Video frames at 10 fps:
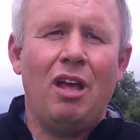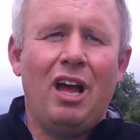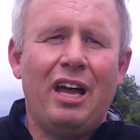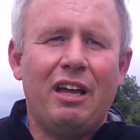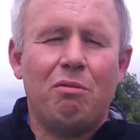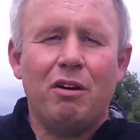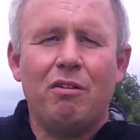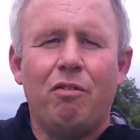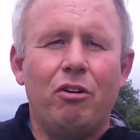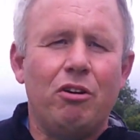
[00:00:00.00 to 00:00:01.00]
and get rid
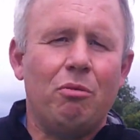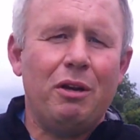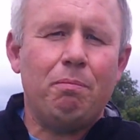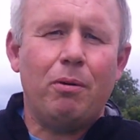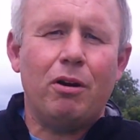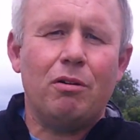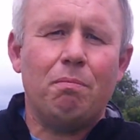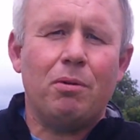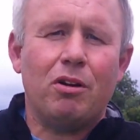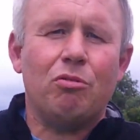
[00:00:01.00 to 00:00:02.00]
of all your weed burden,
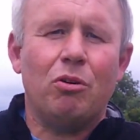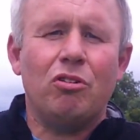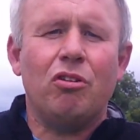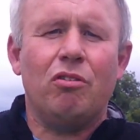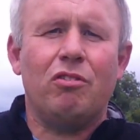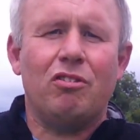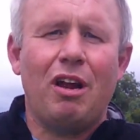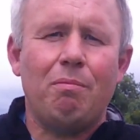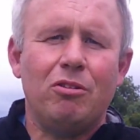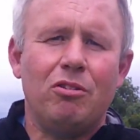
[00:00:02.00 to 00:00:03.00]
because once you've
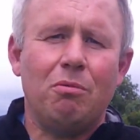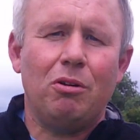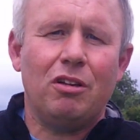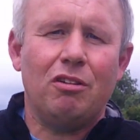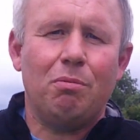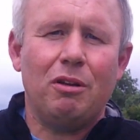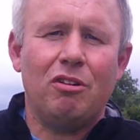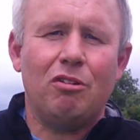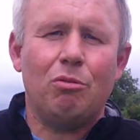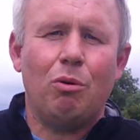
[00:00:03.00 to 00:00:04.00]
established your
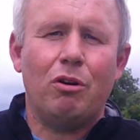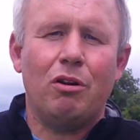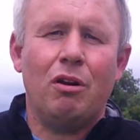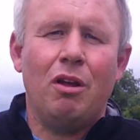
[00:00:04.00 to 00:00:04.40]
multi-species sward,